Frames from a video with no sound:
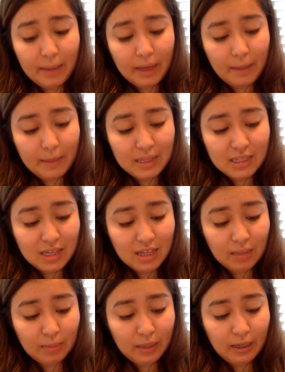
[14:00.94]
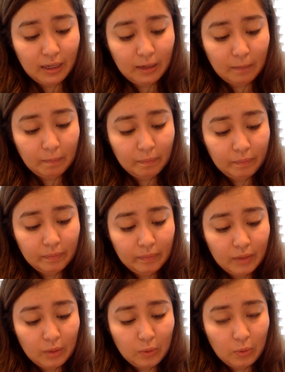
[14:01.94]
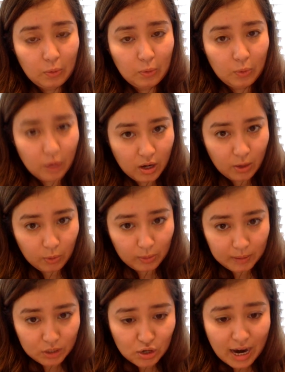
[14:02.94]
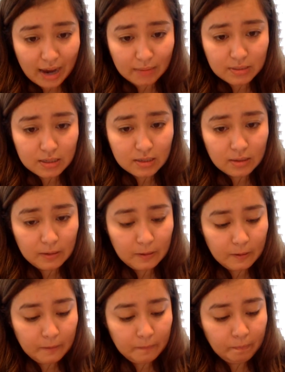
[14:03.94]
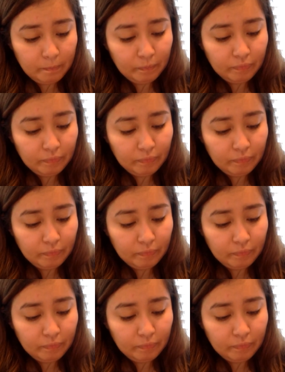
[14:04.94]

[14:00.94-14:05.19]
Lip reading: diving and coming up inside the plane, where he would be trapped.